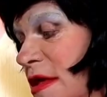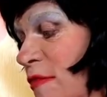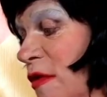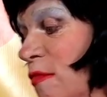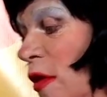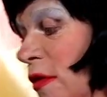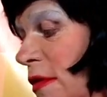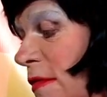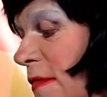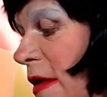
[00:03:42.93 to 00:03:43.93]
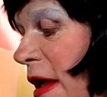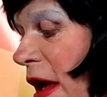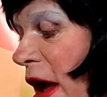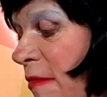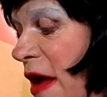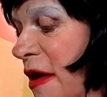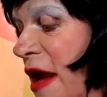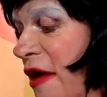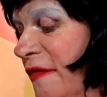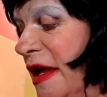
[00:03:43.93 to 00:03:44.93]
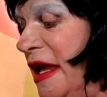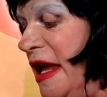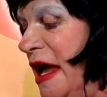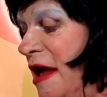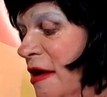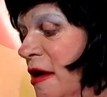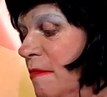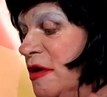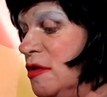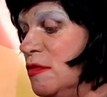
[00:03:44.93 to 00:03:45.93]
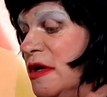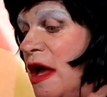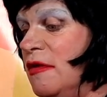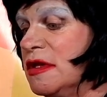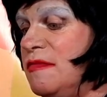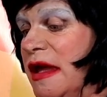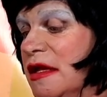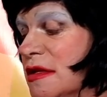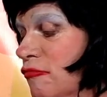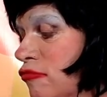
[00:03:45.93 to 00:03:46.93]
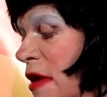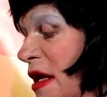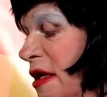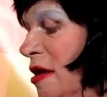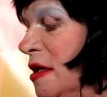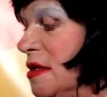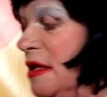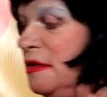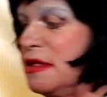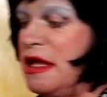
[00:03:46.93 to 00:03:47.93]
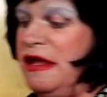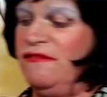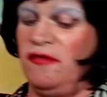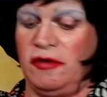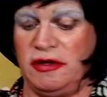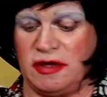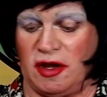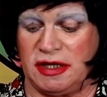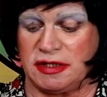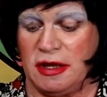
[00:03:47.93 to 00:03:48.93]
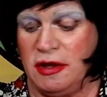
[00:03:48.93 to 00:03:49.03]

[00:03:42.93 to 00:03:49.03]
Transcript: thing we want, I'm going over here because we're going to make this a really nice little tea for you guys.